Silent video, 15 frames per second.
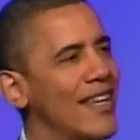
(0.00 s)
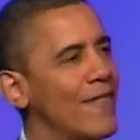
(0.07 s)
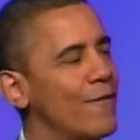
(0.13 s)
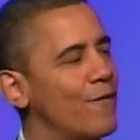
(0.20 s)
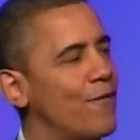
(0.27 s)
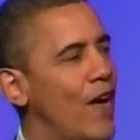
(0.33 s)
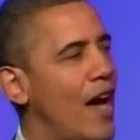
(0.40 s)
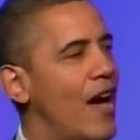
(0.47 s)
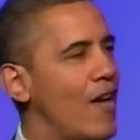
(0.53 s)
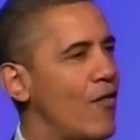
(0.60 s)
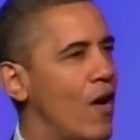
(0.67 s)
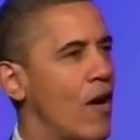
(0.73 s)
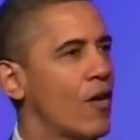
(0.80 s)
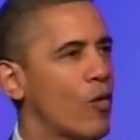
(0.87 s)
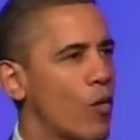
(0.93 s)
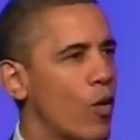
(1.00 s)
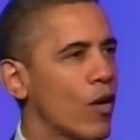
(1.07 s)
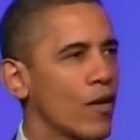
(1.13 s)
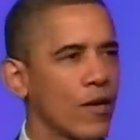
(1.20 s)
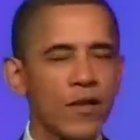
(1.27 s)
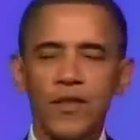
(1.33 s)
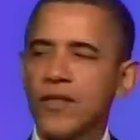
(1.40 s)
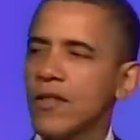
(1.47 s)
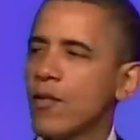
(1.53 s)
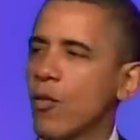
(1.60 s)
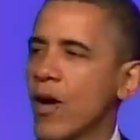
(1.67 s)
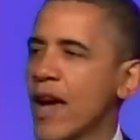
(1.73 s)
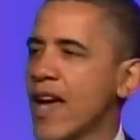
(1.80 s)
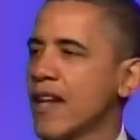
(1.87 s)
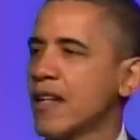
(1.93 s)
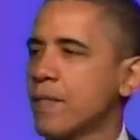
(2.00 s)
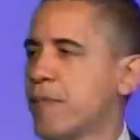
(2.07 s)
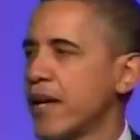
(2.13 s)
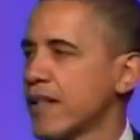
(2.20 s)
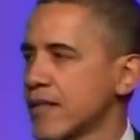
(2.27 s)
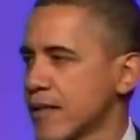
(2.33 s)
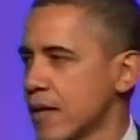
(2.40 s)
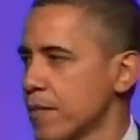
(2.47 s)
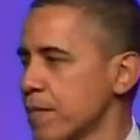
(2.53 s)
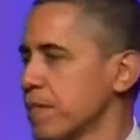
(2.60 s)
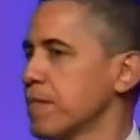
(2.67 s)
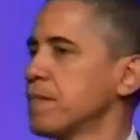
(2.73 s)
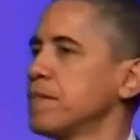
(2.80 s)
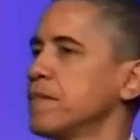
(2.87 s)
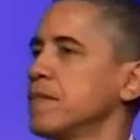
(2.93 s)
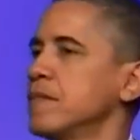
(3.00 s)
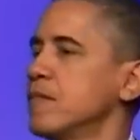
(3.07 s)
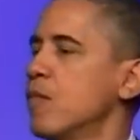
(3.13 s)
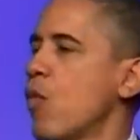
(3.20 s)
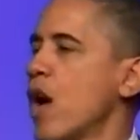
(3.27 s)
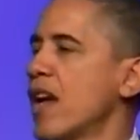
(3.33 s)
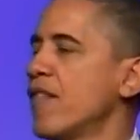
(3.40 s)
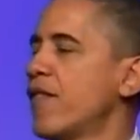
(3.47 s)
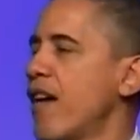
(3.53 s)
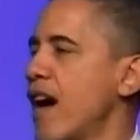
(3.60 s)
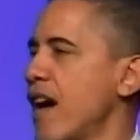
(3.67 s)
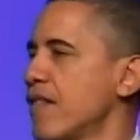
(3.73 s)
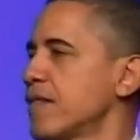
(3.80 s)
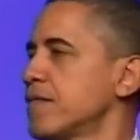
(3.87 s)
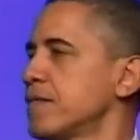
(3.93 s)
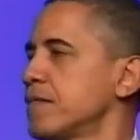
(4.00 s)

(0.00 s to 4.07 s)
in 5 auto workers were handed a pink slip. 1 in 5.